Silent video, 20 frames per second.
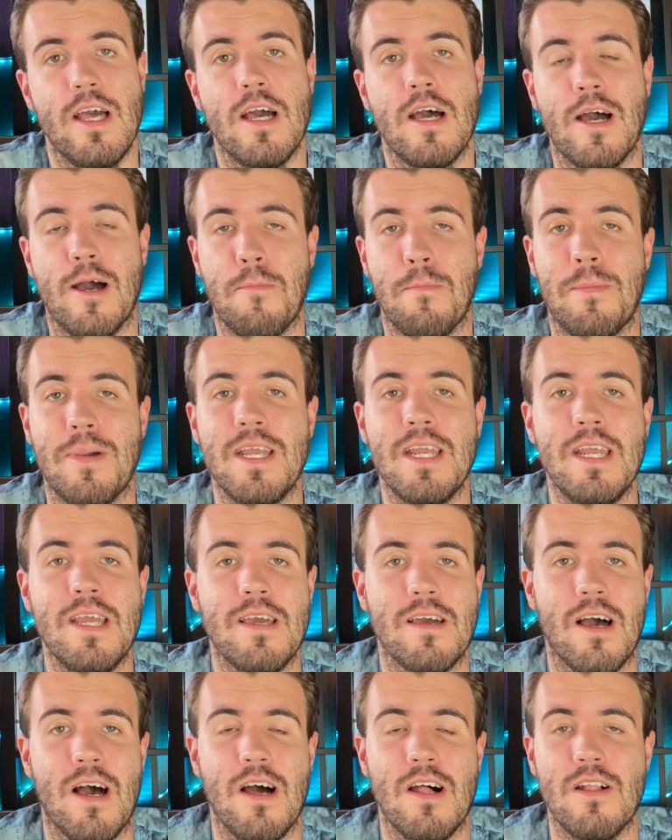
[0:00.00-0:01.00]
And B,
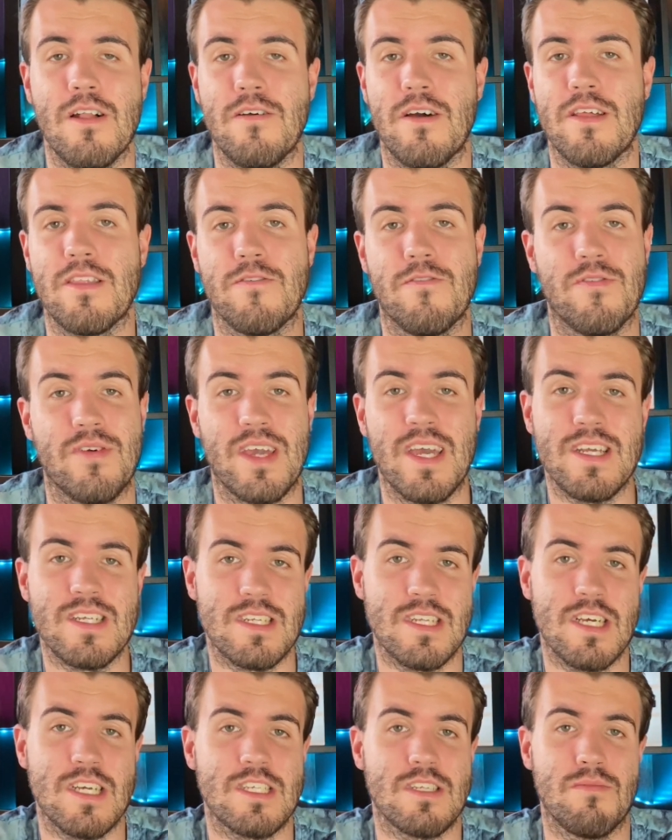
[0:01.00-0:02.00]
I'll either forget to
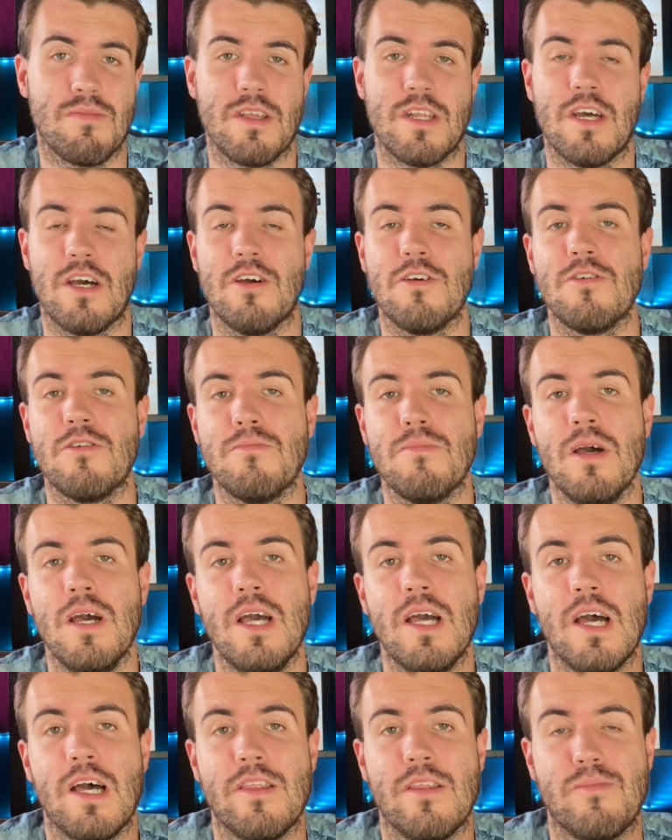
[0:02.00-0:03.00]
take something home,
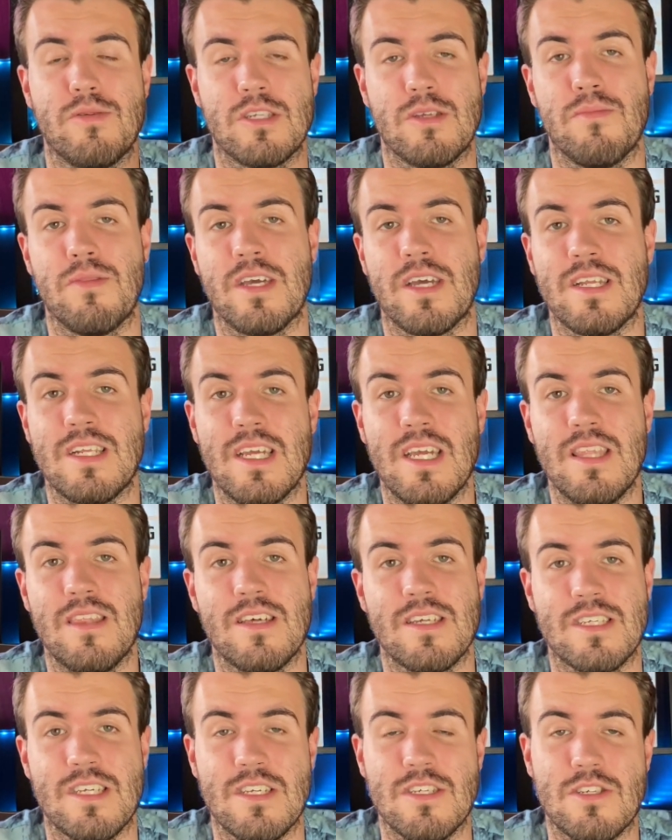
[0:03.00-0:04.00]
there'll be something I need
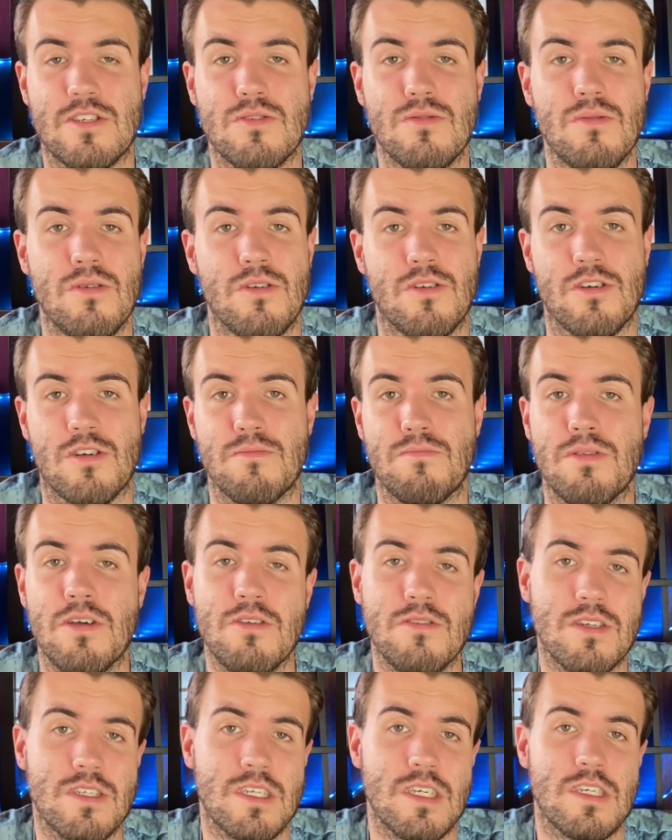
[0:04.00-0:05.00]
that's at school on a
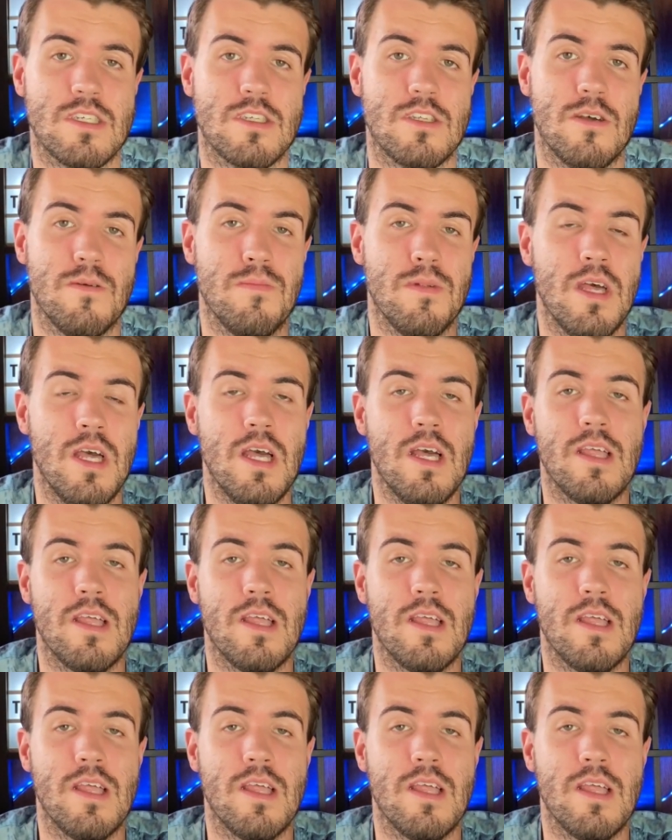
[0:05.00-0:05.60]
computer system.